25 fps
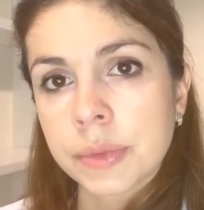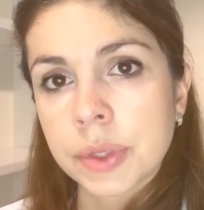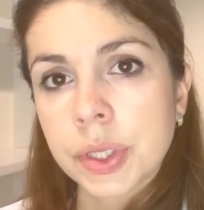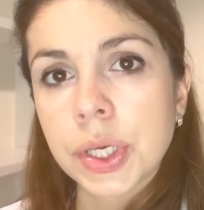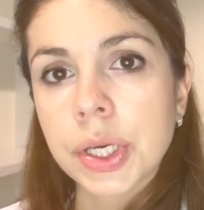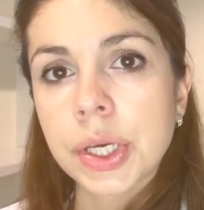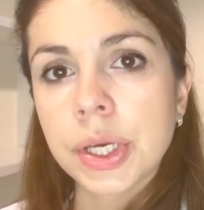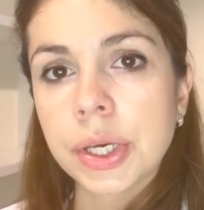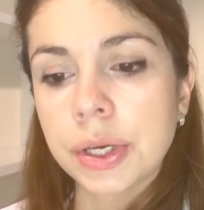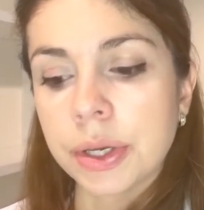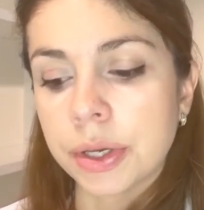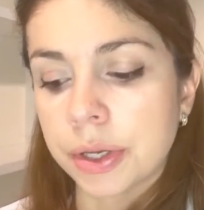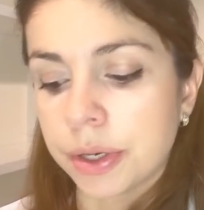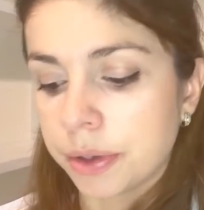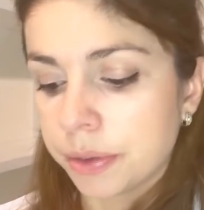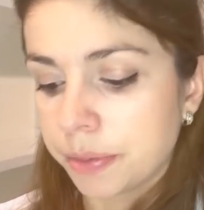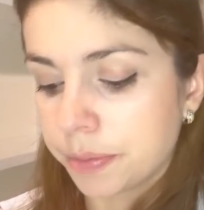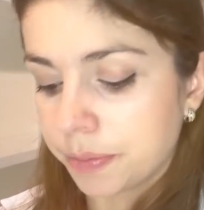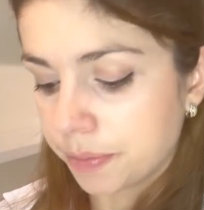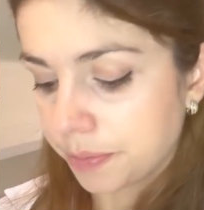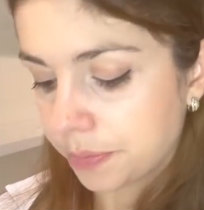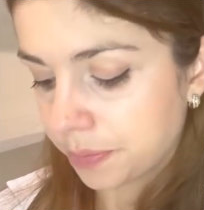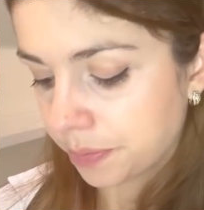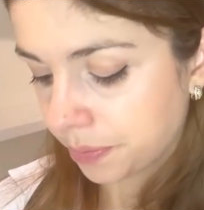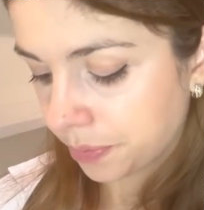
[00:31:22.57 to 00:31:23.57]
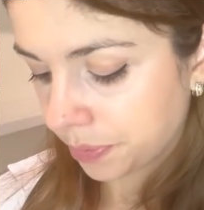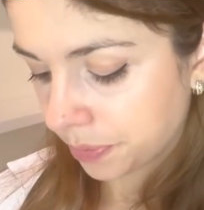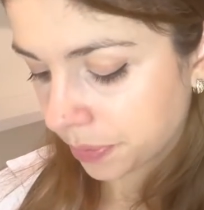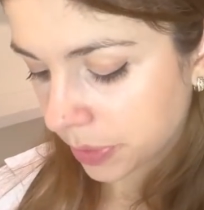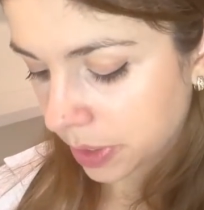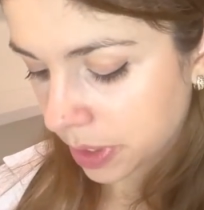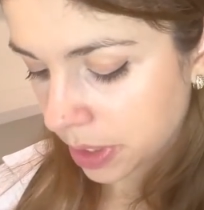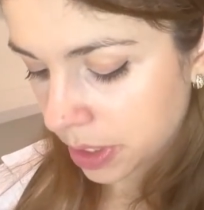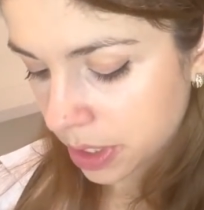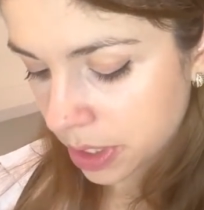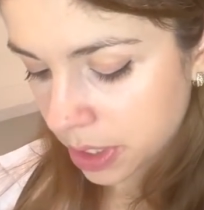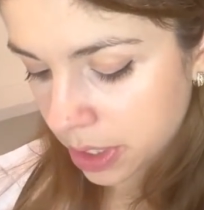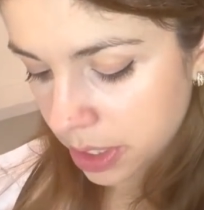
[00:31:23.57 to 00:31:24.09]
Good.
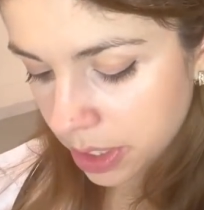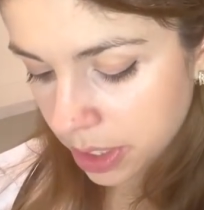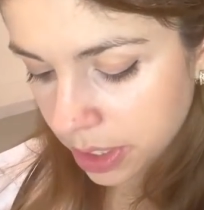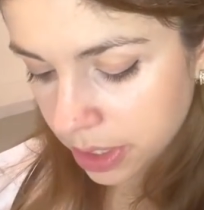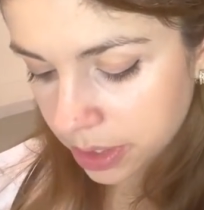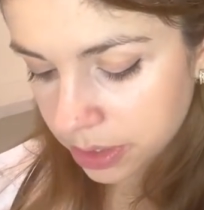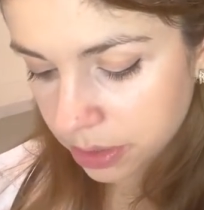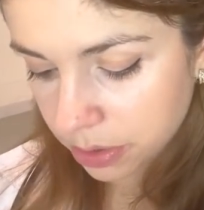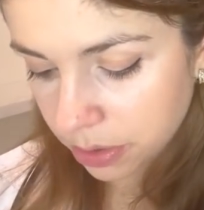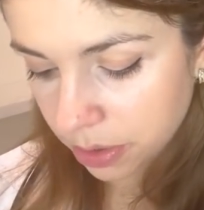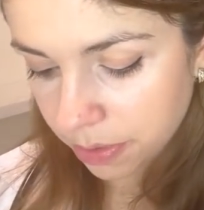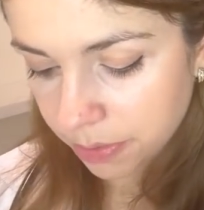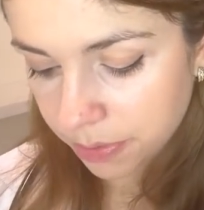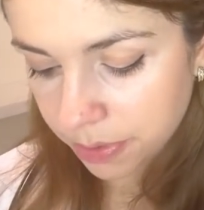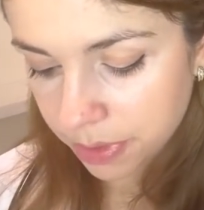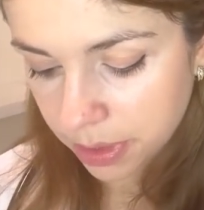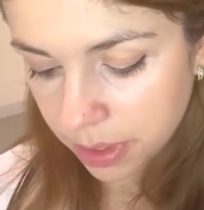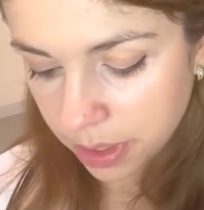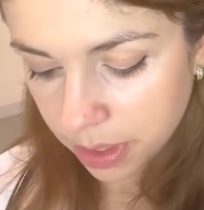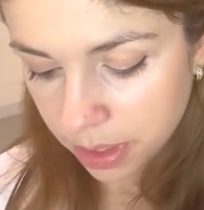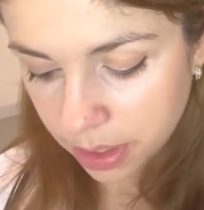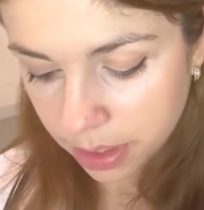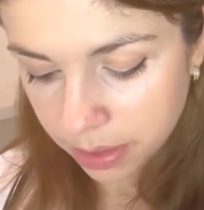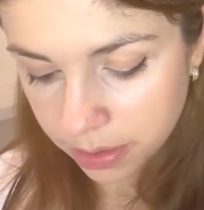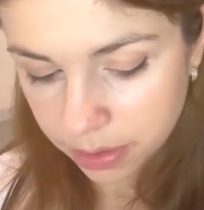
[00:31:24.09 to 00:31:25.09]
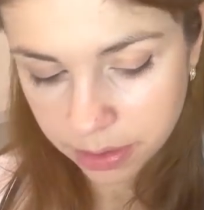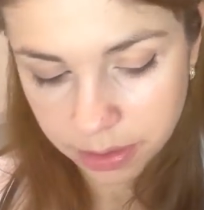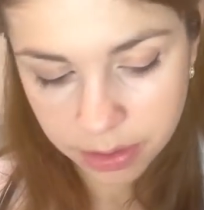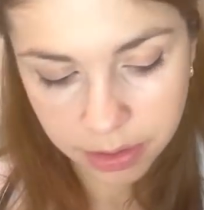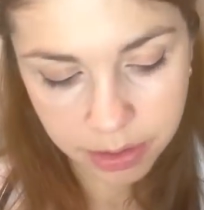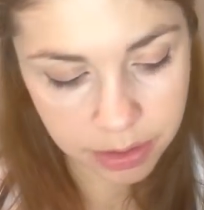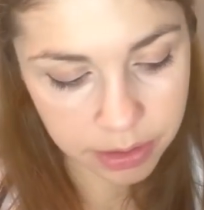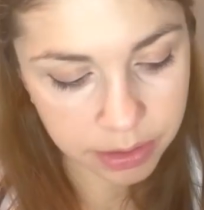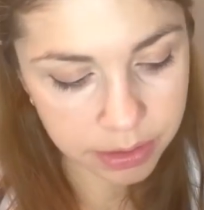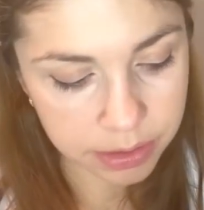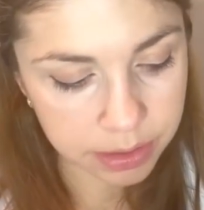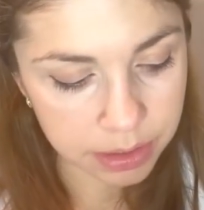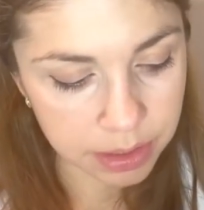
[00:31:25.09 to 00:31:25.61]
So everything
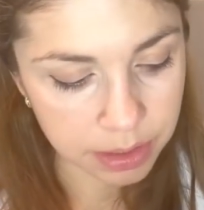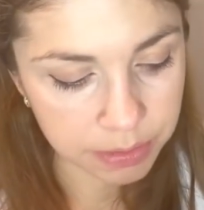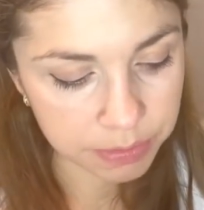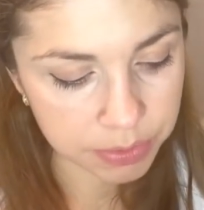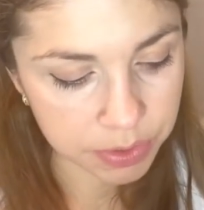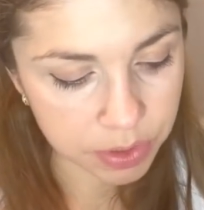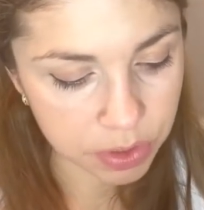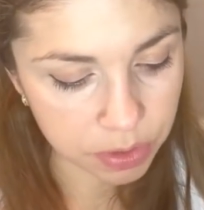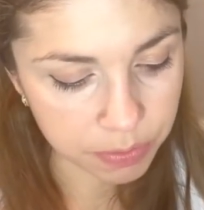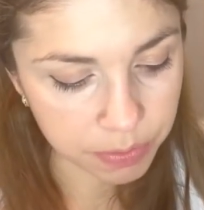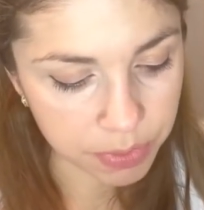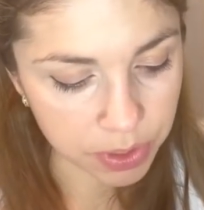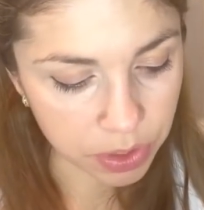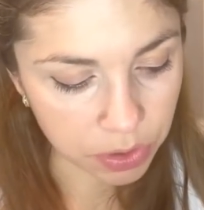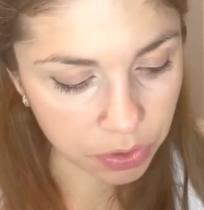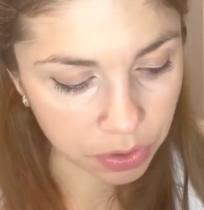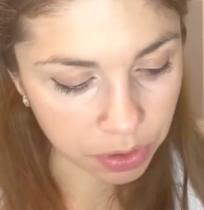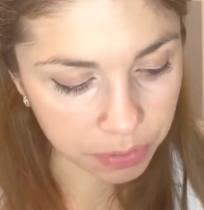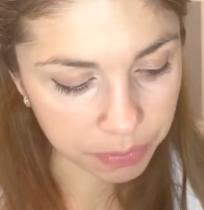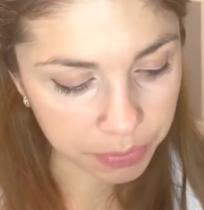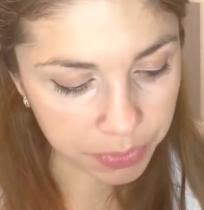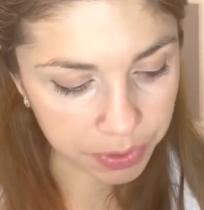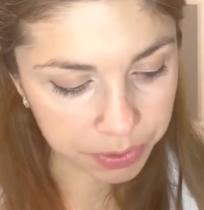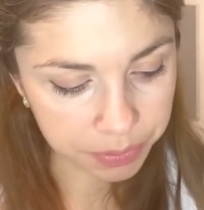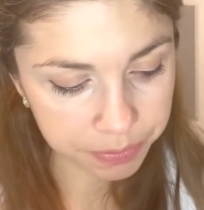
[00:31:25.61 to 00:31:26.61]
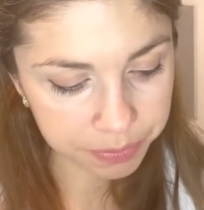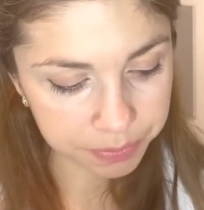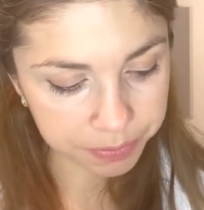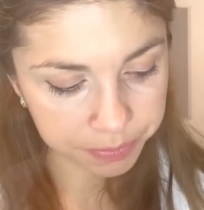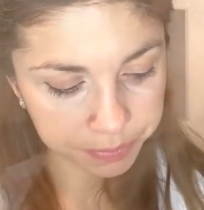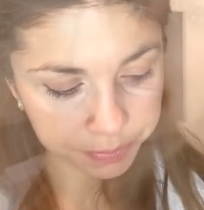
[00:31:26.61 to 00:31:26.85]
seems to be normal.